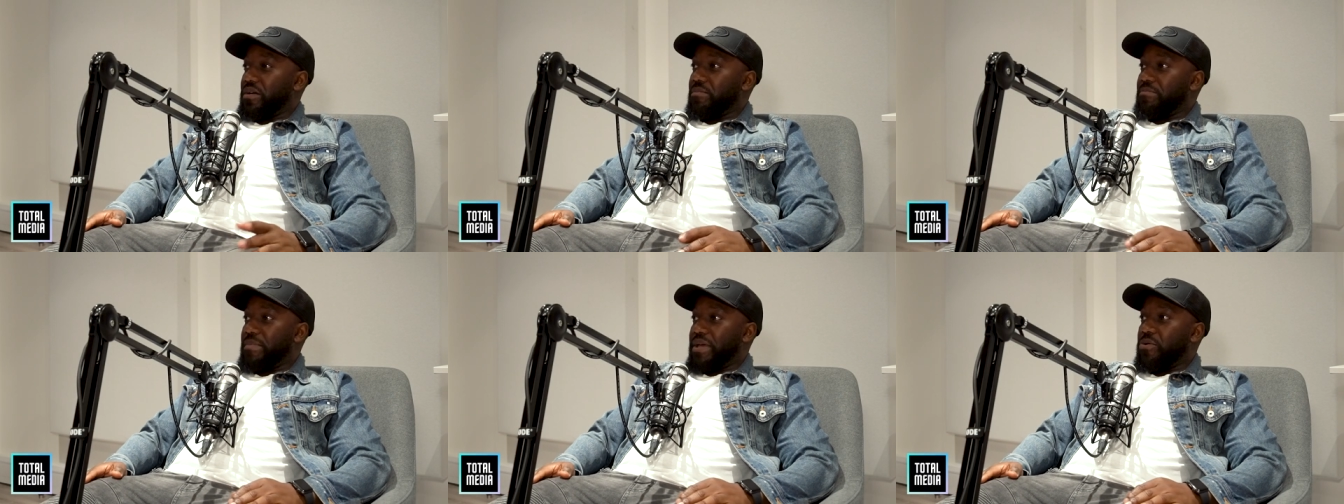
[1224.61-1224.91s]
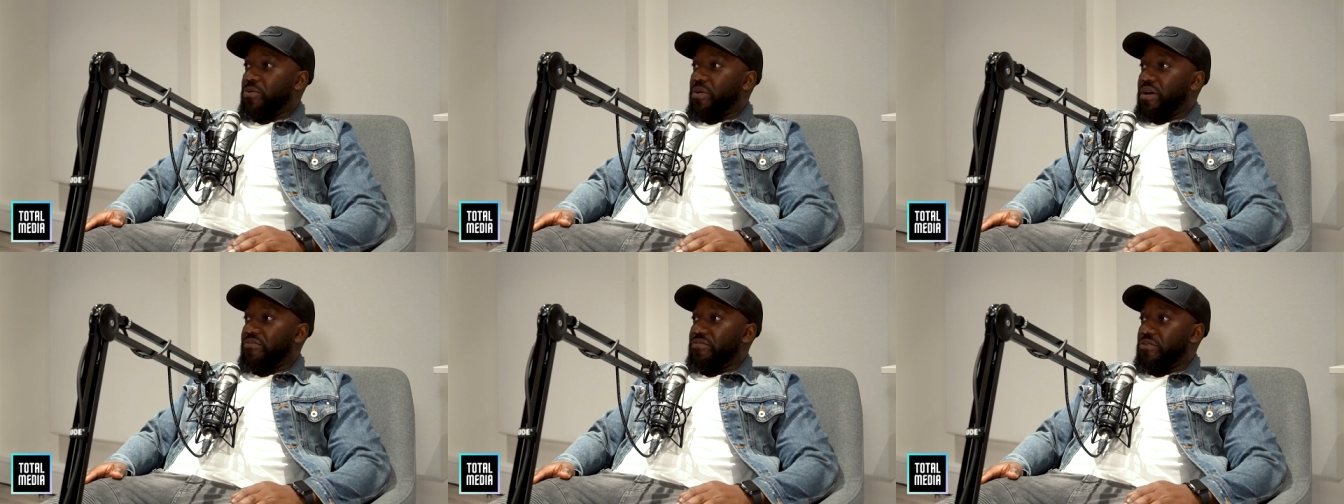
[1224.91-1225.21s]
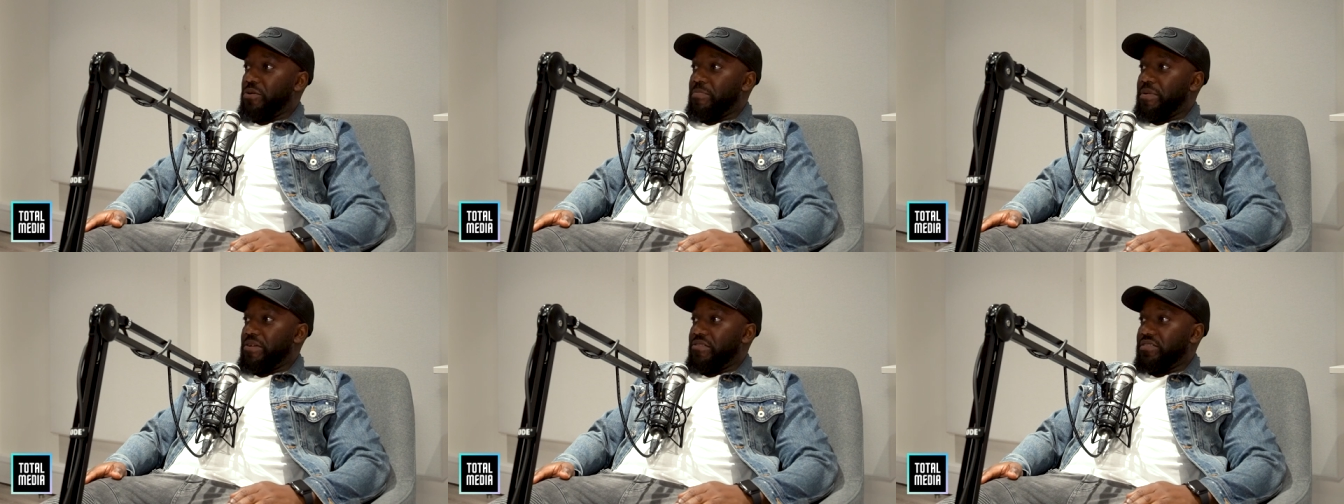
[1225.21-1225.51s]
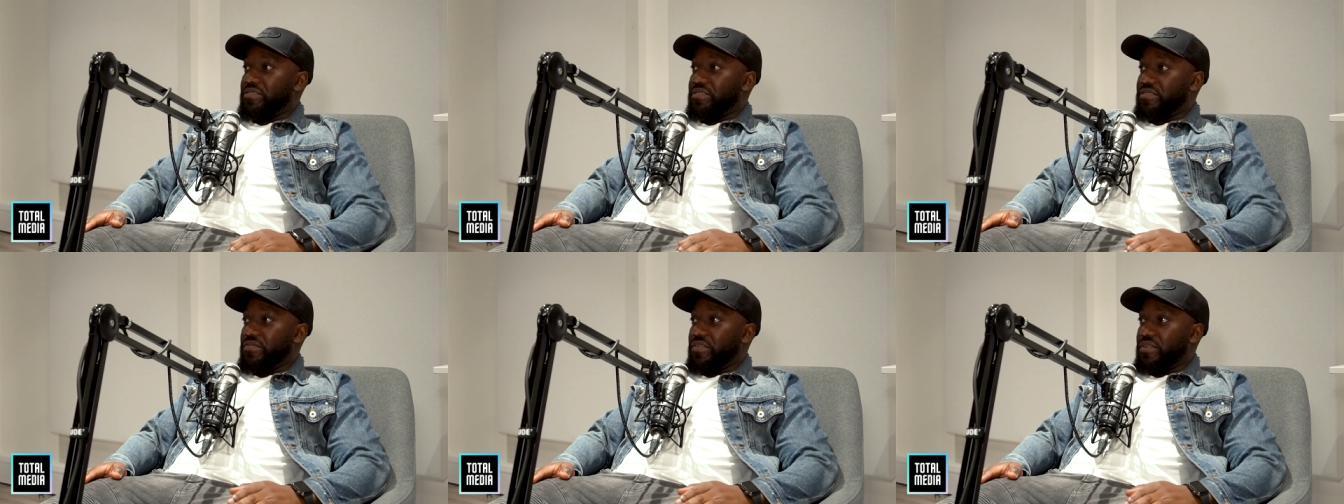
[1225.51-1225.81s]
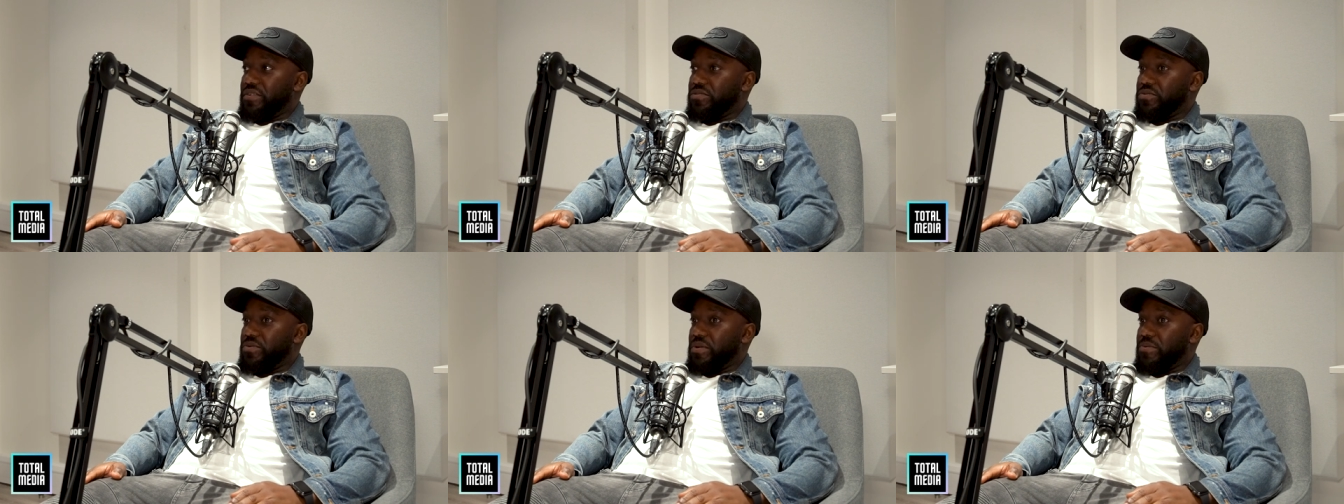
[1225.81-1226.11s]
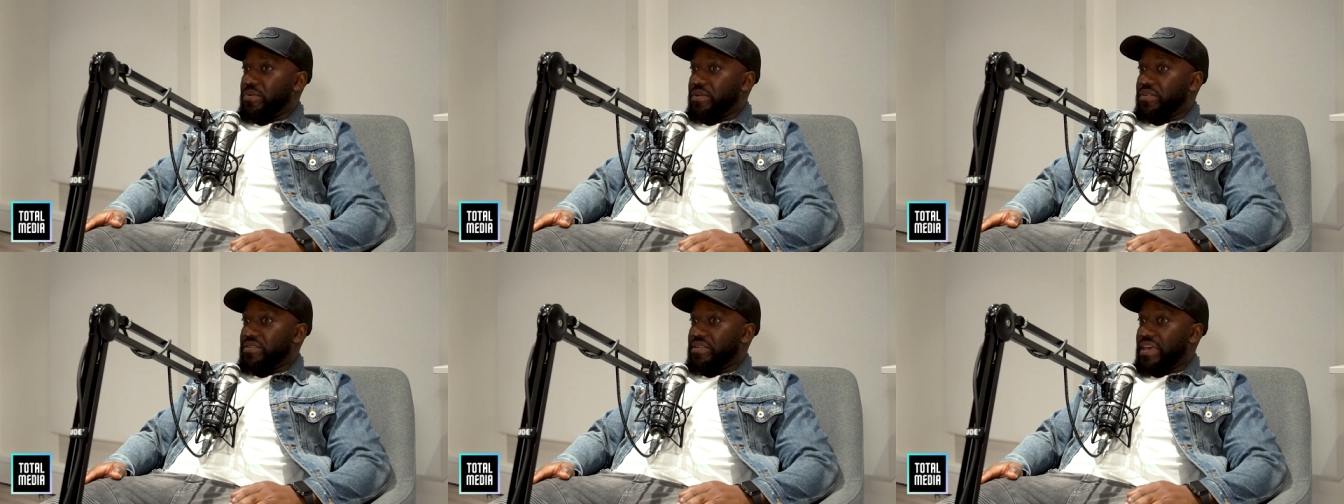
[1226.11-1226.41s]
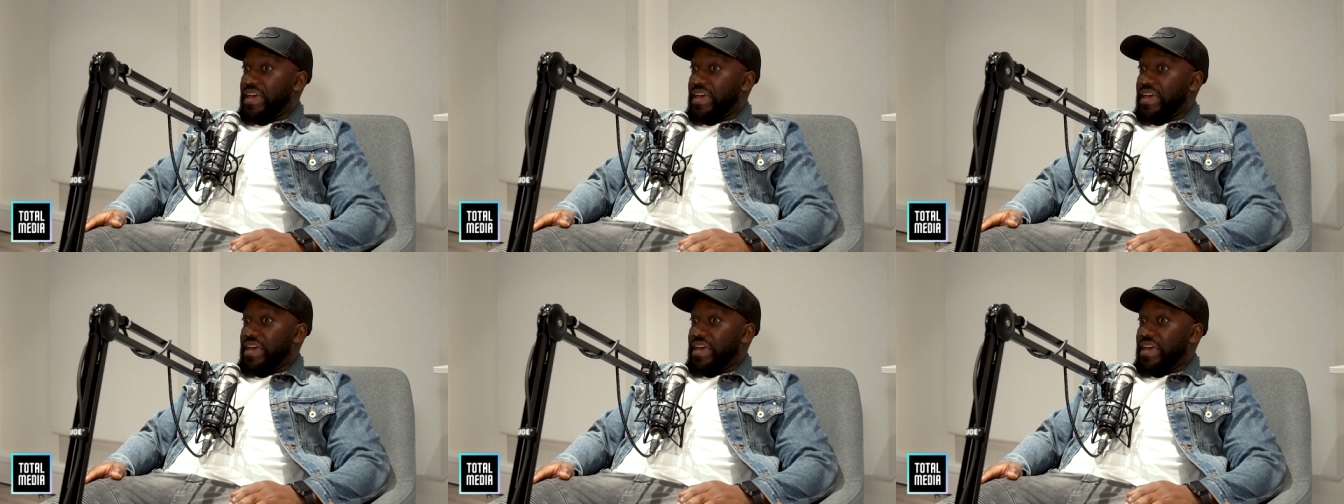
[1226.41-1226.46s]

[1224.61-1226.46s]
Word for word: made quite a few appearances for under 21s.